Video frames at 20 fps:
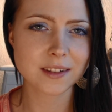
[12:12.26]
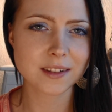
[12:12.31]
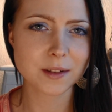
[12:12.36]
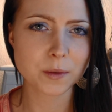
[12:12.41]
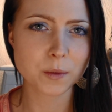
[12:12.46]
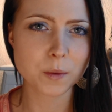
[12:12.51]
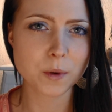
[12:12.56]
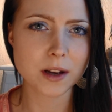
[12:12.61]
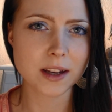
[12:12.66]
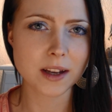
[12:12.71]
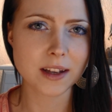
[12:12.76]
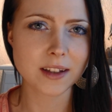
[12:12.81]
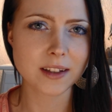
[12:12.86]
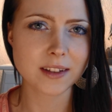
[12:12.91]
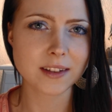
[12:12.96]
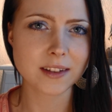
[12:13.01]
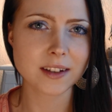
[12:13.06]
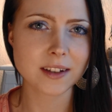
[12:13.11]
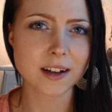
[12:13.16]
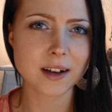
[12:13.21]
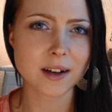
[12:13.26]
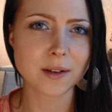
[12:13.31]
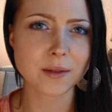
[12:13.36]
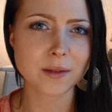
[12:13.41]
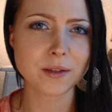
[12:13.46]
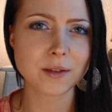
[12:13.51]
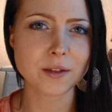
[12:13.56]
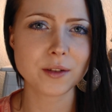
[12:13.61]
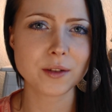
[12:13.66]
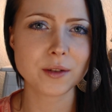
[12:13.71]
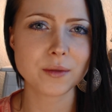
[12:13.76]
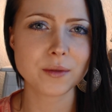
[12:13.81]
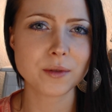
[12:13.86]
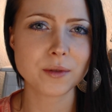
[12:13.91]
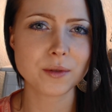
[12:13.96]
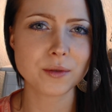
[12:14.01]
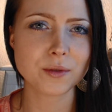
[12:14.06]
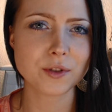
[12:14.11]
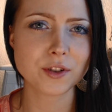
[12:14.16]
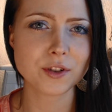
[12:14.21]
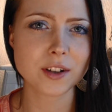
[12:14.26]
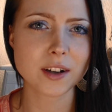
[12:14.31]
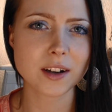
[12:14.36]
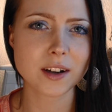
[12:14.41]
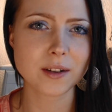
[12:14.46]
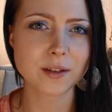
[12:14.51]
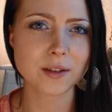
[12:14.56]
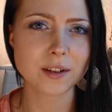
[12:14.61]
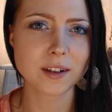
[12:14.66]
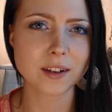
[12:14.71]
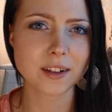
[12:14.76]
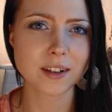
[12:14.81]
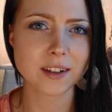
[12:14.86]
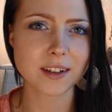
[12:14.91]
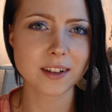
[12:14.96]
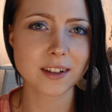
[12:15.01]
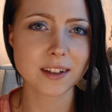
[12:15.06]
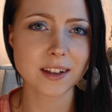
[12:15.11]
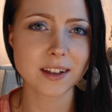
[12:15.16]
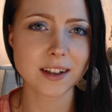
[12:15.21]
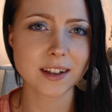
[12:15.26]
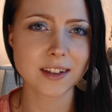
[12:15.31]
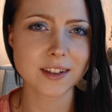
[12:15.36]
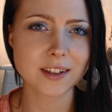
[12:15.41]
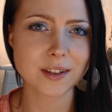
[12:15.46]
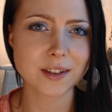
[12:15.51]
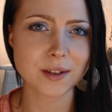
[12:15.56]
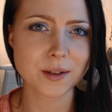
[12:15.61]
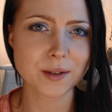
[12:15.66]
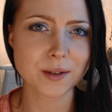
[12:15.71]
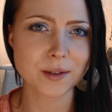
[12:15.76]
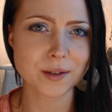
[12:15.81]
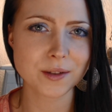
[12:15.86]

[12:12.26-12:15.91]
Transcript: weighs down your root chakra and connects you.